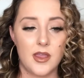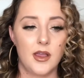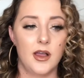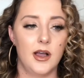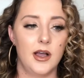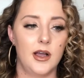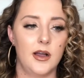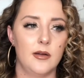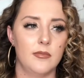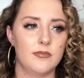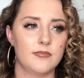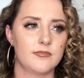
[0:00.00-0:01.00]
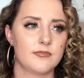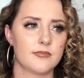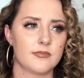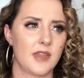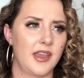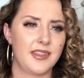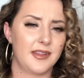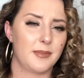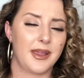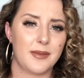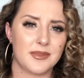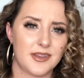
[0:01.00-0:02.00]
I think my
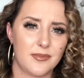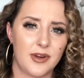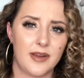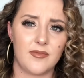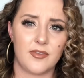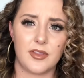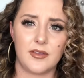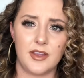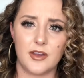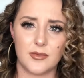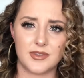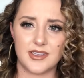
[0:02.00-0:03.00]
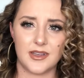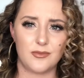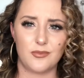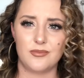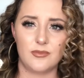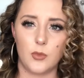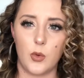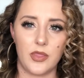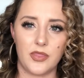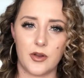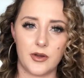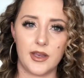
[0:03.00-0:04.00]
Amazon Prime for the year was like
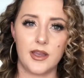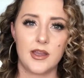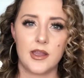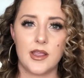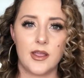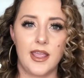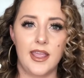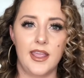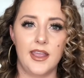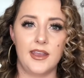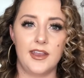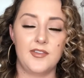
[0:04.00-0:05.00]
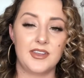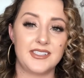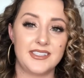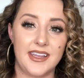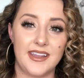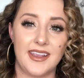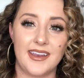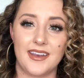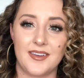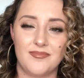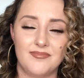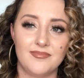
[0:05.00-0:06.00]
$130. And if it's
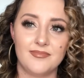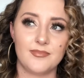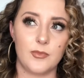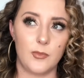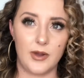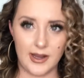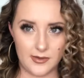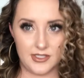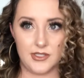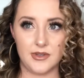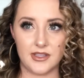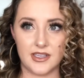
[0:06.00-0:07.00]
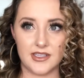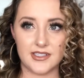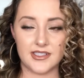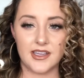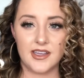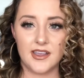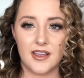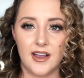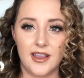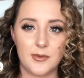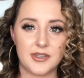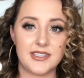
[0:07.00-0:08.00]
and when I was doing this,
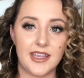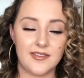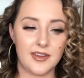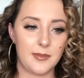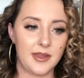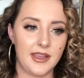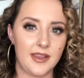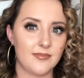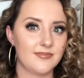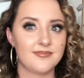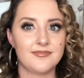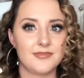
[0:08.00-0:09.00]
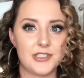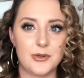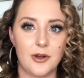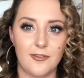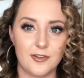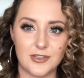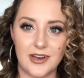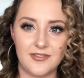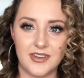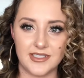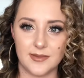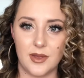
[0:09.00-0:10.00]
it was saving me 2 overdraft
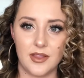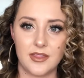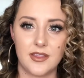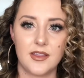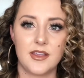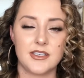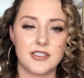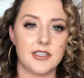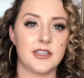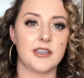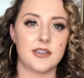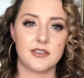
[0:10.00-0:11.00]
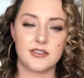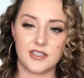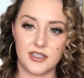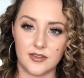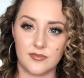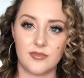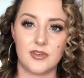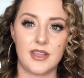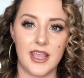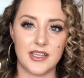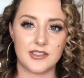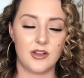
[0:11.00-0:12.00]
fees a month. To
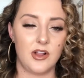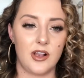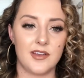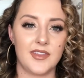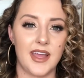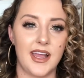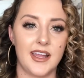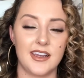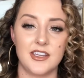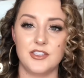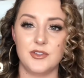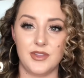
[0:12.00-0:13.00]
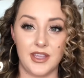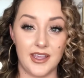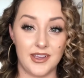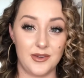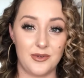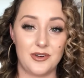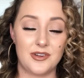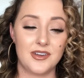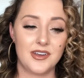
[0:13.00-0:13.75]
cancel all of that and do the annual,